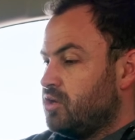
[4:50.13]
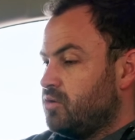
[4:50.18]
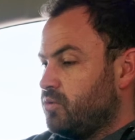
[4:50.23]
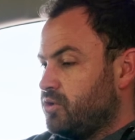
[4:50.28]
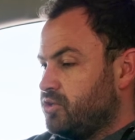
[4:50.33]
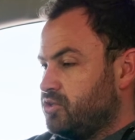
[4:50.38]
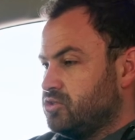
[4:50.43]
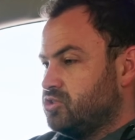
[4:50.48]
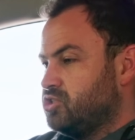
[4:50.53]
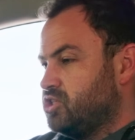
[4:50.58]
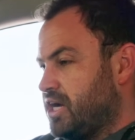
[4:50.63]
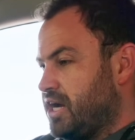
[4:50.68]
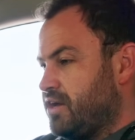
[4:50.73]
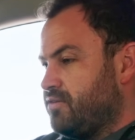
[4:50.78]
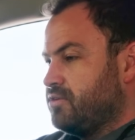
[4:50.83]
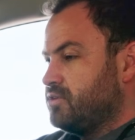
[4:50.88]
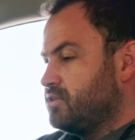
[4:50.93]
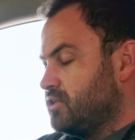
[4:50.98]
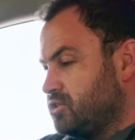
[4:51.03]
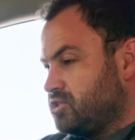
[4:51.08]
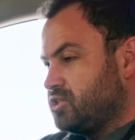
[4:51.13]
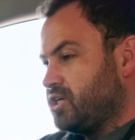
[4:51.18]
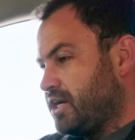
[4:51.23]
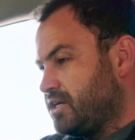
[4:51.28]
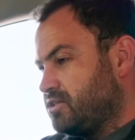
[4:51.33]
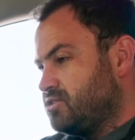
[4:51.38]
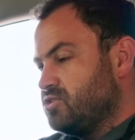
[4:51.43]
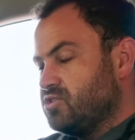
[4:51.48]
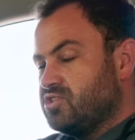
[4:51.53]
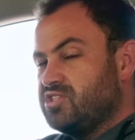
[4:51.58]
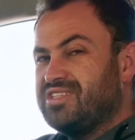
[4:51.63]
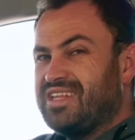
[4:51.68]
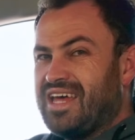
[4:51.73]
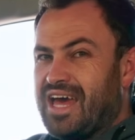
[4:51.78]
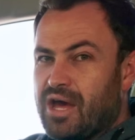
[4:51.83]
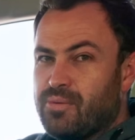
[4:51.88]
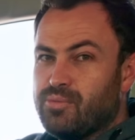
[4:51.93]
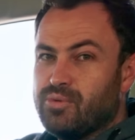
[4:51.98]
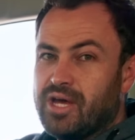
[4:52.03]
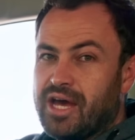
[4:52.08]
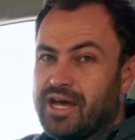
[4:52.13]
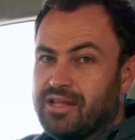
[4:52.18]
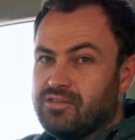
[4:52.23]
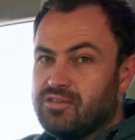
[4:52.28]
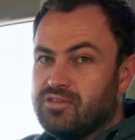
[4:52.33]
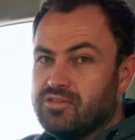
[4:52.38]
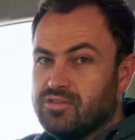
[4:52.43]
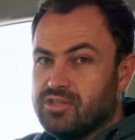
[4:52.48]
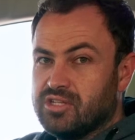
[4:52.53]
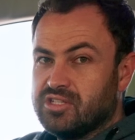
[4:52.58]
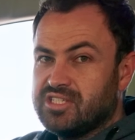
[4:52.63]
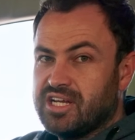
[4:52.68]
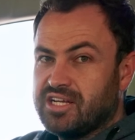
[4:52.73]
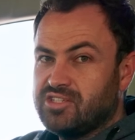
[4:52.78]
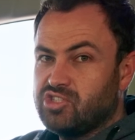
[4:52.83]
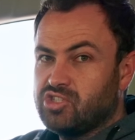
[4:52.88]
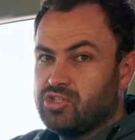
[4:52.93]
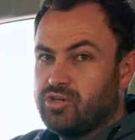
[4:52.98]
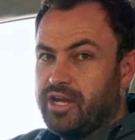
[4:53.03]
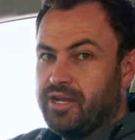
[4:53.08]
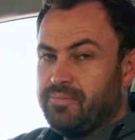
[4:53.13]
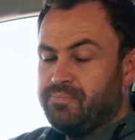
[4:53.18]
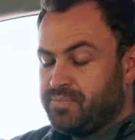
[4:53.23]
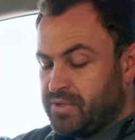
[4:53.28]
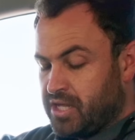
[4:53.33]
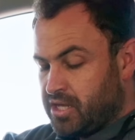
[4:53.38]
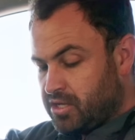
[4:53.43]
when you're driving than trying to stab at the touchscreen.